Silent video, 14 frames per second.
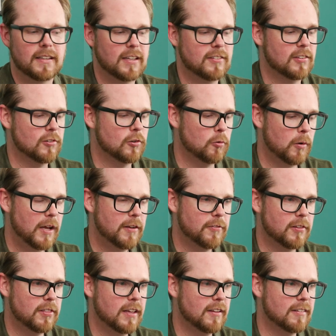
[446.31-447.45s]
This is great
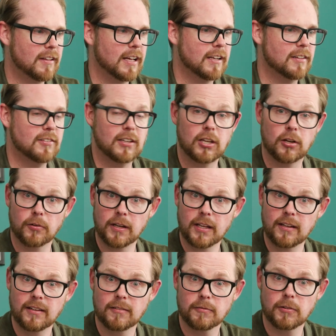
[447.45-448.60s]
for things like
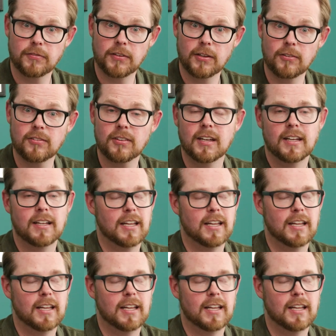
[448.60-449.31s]
security reviews.